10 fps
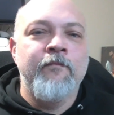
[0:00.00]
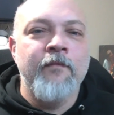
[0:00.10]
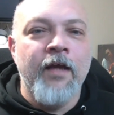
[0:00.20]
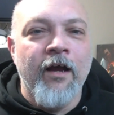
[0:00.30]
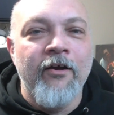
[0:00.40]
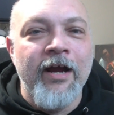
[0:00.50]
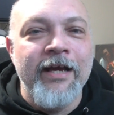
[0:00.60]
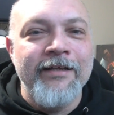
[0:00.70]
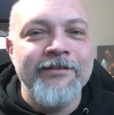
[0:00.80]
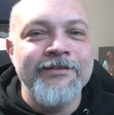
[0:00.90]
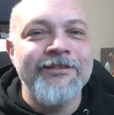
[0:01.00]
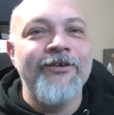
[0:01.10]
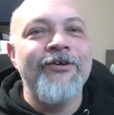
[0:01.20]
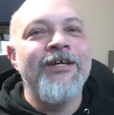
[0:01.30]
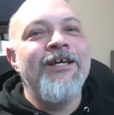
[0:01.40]
All right,
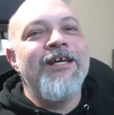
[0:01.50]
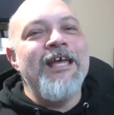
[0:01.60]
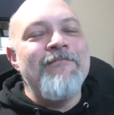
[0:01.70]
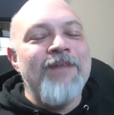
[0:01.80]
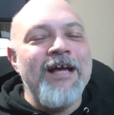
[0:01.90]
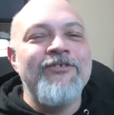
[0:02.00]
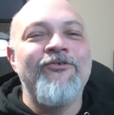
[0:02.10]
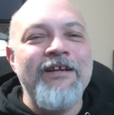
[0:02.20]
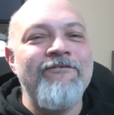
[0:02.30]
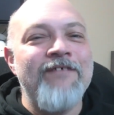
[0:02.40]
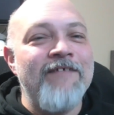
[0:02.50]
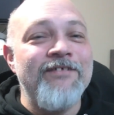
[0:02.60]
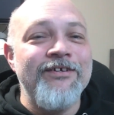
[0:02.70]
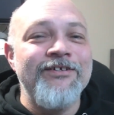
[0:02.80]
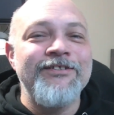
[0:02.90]
so in my 25
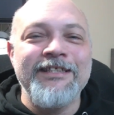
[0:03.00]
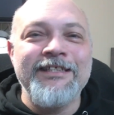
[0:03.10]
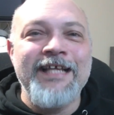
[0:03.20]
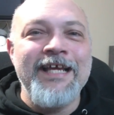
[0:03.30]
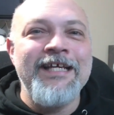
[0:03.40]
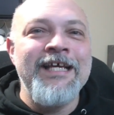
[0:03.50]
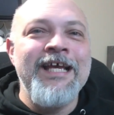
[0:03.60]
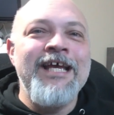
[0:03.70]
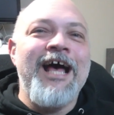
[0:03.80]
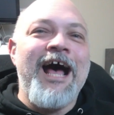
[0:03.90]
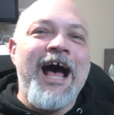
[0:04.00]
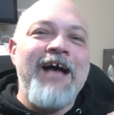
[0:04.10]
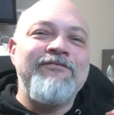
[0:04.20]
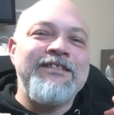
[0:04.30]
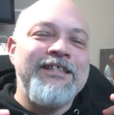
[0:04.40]
years in data,
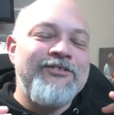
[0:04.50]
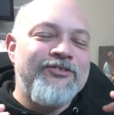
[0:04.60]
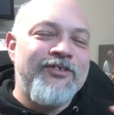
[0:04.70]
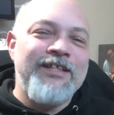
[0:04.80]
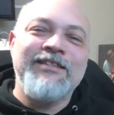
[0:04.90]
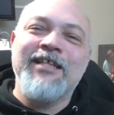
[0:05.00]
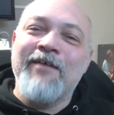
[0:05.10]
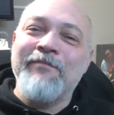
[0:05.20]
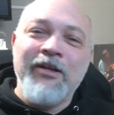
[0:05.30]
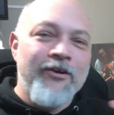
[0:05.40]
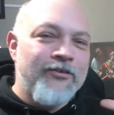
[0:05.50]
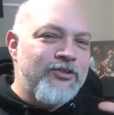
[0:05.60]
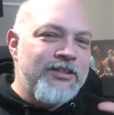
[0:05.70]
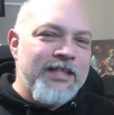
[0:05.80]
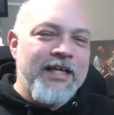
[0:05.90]
I've seen trends come and go,
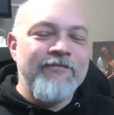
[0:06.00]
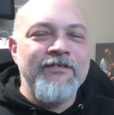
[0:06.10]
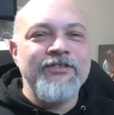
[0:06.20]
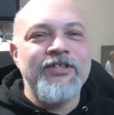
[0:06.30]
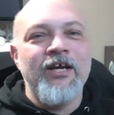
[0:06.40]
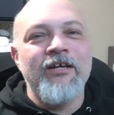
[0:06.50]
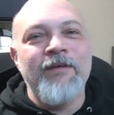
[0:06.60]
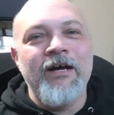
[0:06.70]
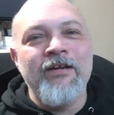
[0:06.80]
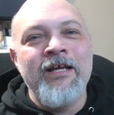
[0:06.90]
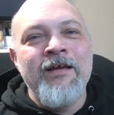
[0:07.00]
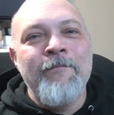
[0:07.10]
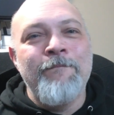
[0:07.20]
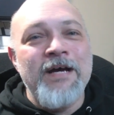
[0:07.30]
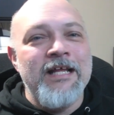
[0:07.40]
just like I finished talking about,
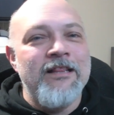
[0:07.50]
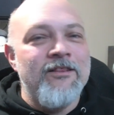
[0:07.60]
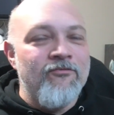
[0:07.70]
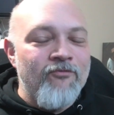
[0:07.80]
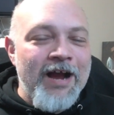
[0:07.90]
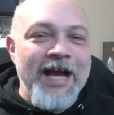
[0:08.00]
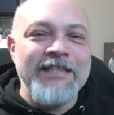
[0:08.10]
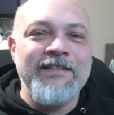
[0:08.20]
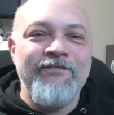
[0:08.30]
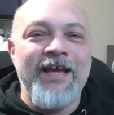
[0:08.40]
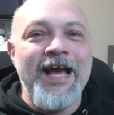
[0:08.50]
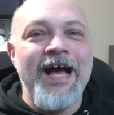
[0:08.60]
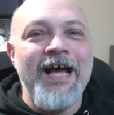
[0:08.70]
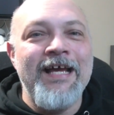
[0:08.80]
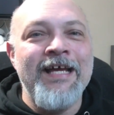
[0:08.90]
but the rise of
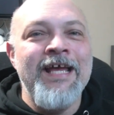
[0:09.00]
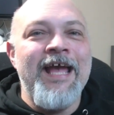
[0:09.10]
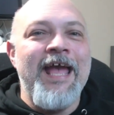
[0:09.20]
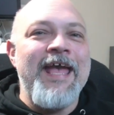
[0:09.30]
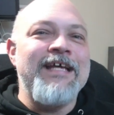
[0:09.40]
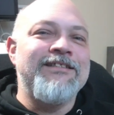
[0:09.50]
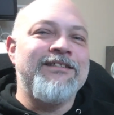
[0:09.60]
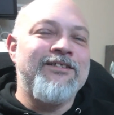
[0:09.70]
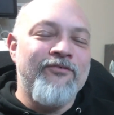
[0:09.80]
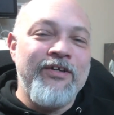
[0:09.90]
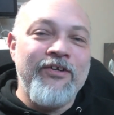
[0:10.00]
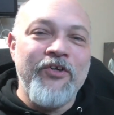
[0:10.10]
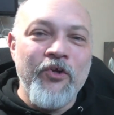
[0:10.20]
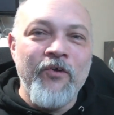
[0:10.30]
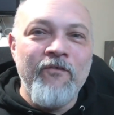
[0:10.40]
AI and the
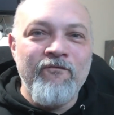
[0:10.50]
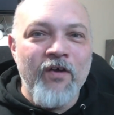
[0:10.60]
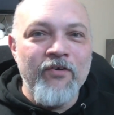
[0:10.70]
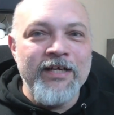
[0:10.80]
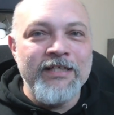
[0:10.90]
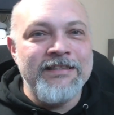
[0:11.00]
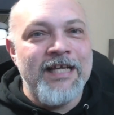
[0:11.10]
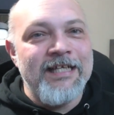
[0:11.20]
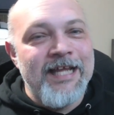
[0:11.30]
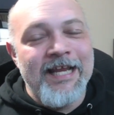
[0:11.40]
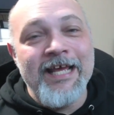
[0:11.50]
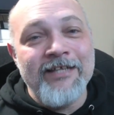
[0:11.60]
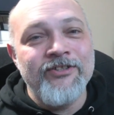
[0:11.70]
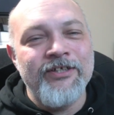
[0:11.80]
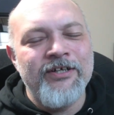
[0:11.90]
renewed focus on data
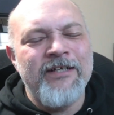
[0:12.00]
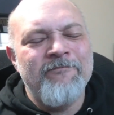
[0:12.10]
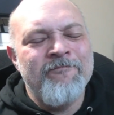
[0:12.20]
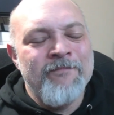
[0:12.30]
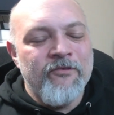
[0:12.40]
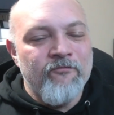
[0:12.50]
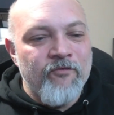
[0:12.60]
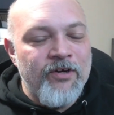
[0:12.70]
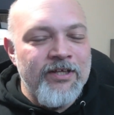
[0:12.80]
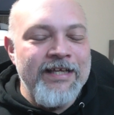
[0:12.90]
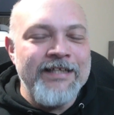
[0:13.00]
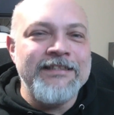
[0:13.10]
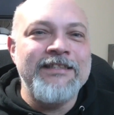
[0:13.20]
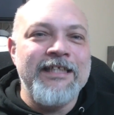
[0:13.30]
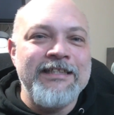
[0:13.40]
engineering really
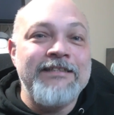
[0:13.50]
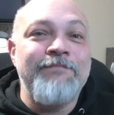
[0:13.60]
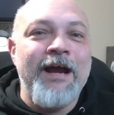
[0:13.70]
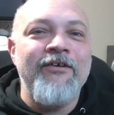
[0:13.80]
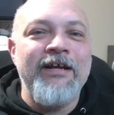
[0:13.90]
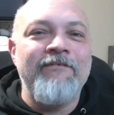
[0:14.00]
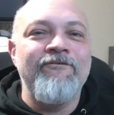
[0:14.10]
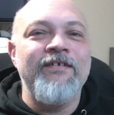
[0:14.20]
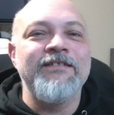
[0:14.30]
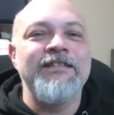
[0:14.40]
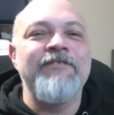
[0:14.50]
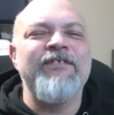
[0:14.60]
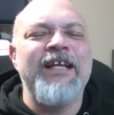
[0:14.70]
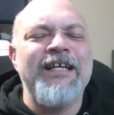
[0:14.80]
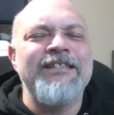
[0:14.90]
is inspiring and feels
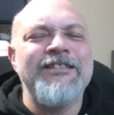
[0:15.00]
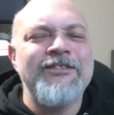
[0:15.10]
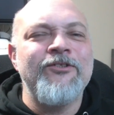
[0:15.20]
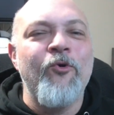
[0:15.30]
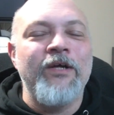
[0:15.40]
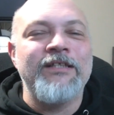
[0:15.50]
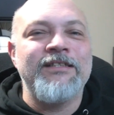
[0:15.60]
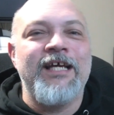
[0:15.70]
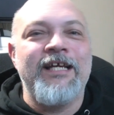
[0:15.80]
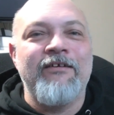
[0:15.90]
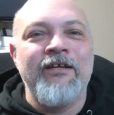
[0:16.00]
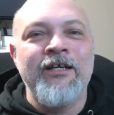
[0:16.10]
different, and it's so exciting.